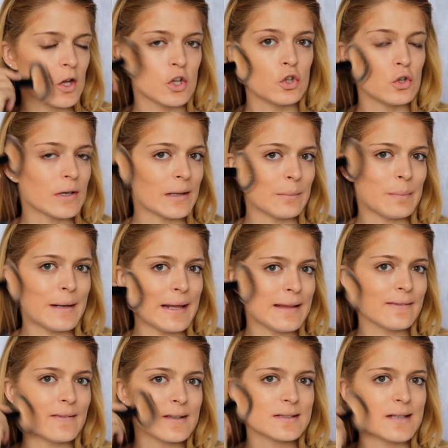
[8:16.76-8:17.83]
You can
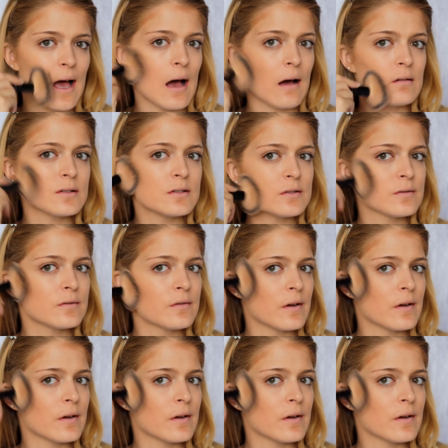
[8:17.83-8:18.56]
blend this out